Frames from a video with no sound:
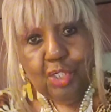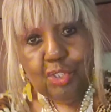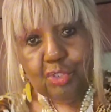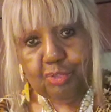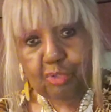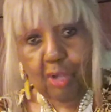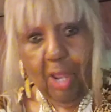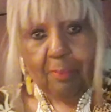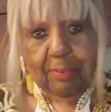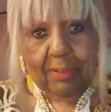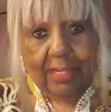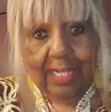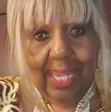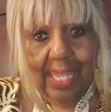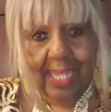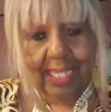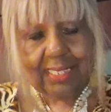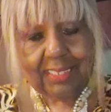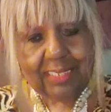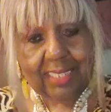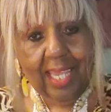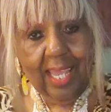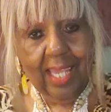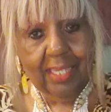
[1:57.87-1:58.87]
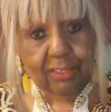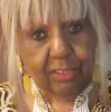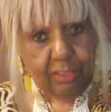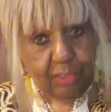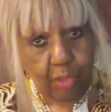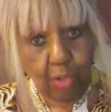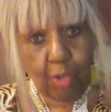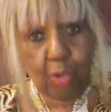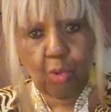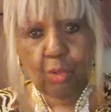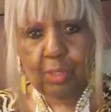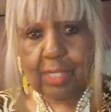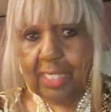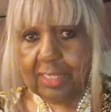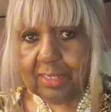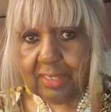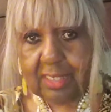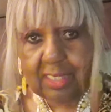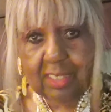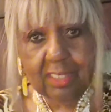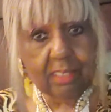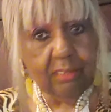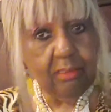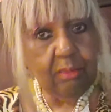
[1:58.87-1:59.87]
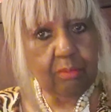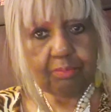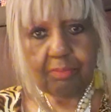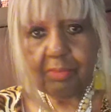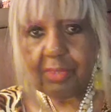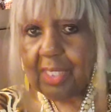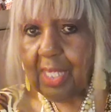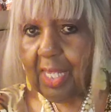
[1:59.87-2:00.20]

drop it like it's hot. Oh, that's good.